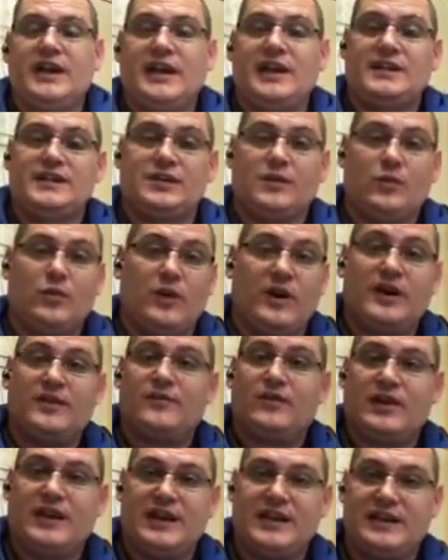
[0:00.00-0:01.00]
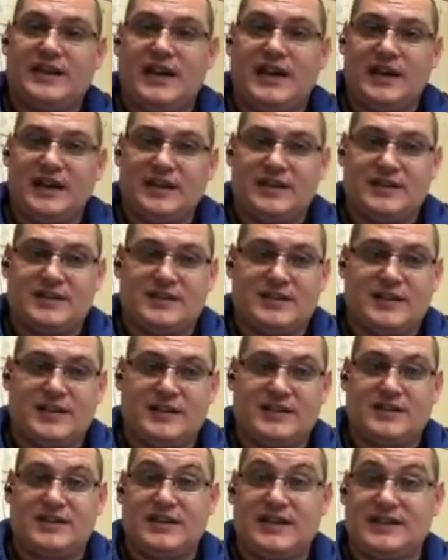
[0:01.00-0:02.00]
And whatever he does,
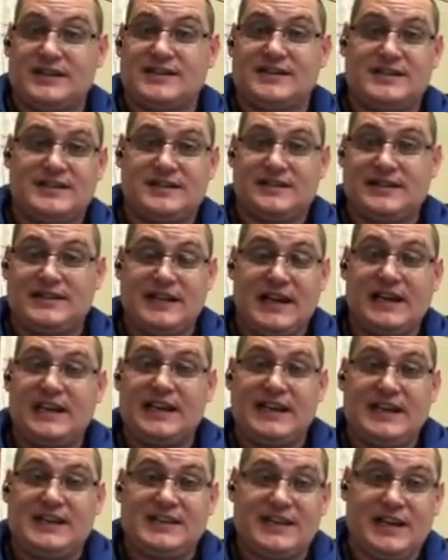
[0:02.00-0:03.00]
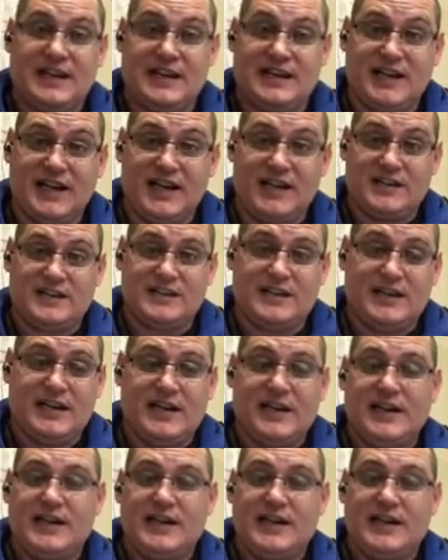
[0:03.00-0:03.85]
the techniques that he does,